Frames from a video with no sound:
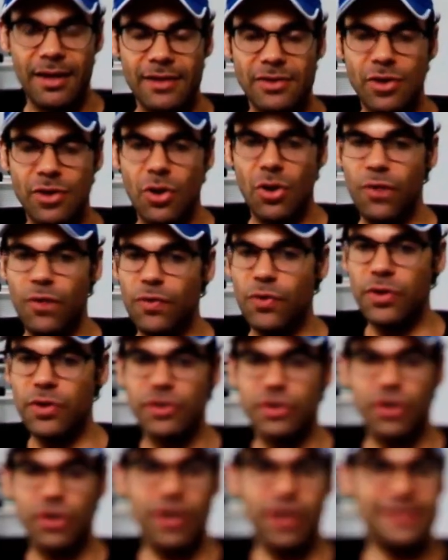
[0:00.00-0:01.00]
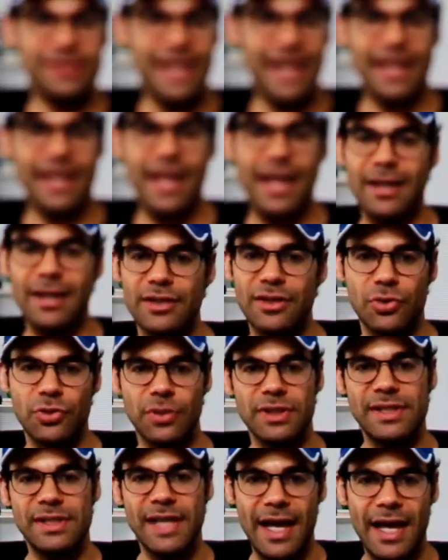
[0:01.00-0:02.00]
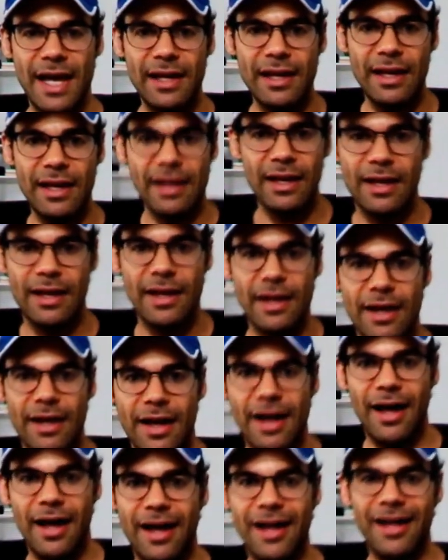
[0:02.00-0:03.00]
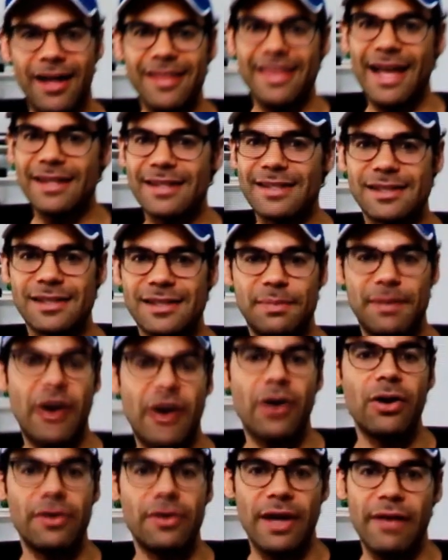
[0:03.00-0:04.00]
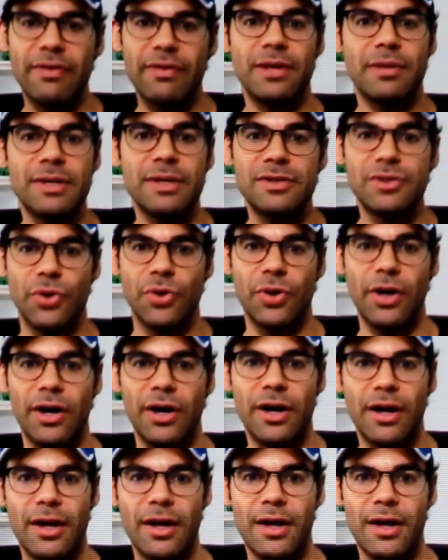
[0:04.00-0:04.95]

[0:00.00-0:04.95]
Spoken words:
And so, a decade into a day, that's the power of having a mentor.